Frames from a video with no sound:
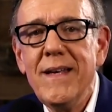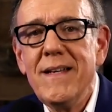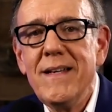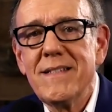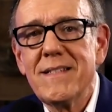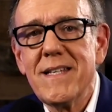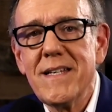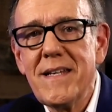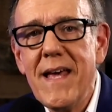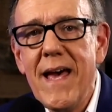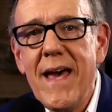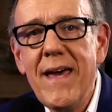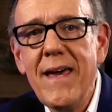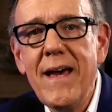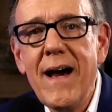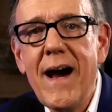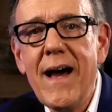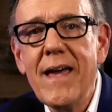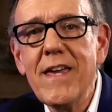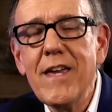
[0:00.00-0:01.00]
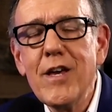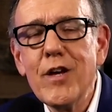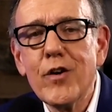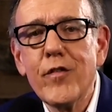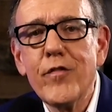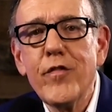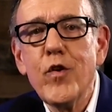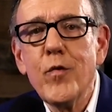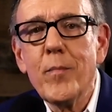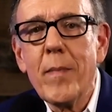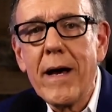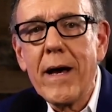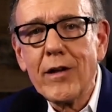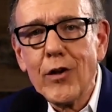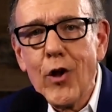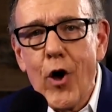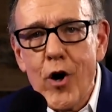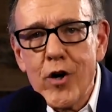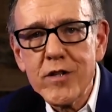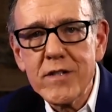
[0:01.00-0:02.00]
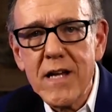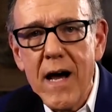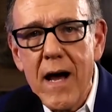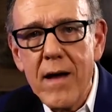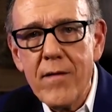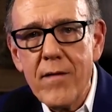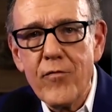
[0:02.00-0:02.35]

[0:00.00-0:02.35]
Today, I interview my longtime